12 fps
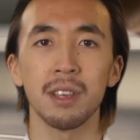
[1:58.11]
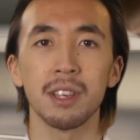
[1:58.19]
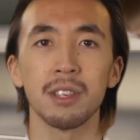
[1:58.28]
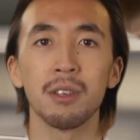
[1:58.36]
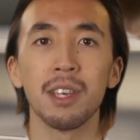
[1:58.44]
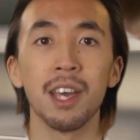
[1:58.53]
as
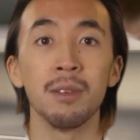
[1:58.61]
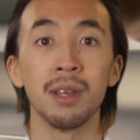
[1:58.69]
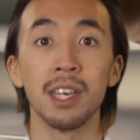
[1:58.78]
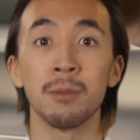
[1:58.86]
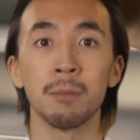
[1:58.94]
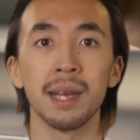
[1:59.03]
you're done
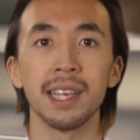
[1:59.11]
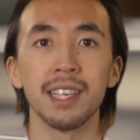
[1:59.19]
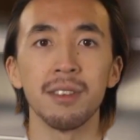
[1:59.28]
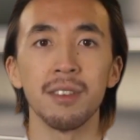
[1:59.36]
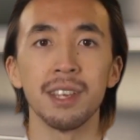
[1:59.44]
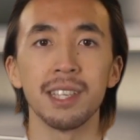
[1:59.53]
make a big
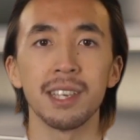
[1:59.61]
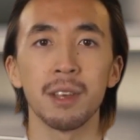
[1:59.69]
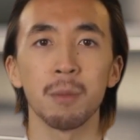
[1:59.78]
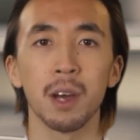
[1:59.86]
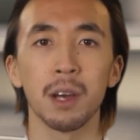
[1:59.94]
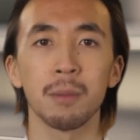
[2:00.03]
difference in the
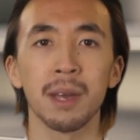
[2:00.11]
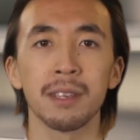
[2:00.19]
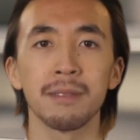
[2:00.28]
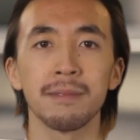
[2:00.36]
long run.